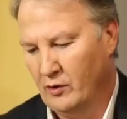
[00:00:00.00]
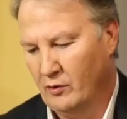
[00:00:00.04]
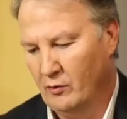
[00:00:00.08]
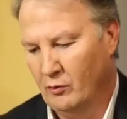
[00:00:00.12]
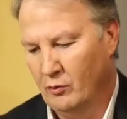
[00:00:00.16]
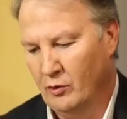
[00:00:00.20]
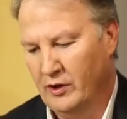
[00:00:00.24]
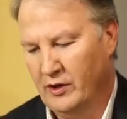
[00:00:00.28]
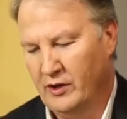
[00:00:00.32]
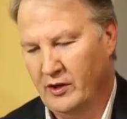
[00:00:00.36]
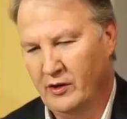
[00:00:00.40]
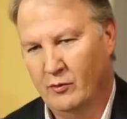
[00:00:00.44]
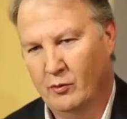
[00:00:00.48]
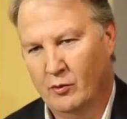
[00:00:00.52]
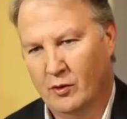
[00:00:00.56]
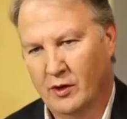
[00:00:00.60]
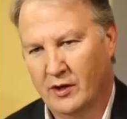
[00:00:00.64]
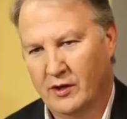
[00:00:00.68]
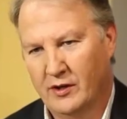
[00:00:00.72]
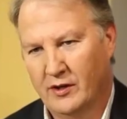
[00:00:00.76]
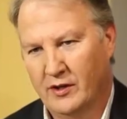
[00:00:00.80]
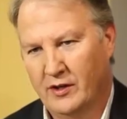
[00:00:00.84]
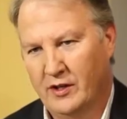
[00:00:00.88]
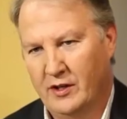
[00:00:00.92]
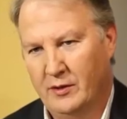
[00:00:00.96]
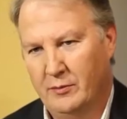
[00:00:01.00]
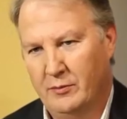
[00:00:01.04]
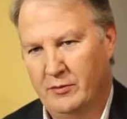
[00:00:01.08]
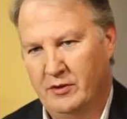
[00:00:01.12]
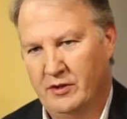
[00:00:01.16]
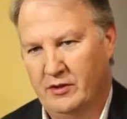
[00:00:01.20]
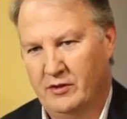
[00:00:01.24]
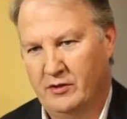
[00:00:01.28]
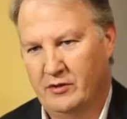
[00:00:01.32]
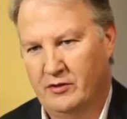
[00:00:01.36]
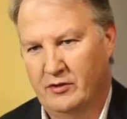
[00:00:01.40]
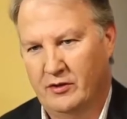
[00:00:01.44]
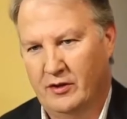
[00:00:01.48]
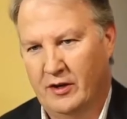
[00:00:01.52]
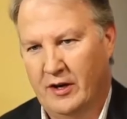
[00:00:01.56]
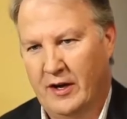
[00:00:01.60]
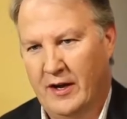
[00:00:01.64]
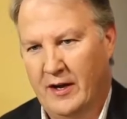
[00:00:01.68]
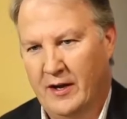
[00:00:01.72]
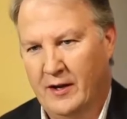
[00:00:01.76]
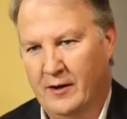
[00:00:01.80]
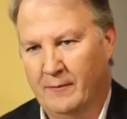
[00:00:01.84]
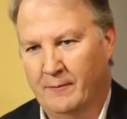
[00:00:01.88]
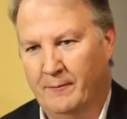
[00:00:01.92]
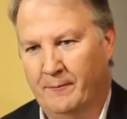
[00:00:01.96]
When and where did he meet
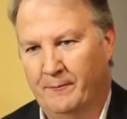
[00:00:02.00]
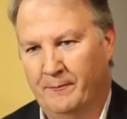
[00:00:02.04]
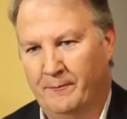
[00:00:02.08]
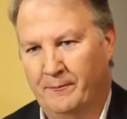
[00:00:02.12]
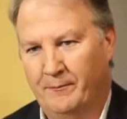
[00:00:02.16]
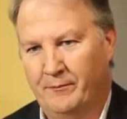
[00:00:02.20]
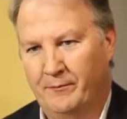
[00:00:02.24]
Shanann?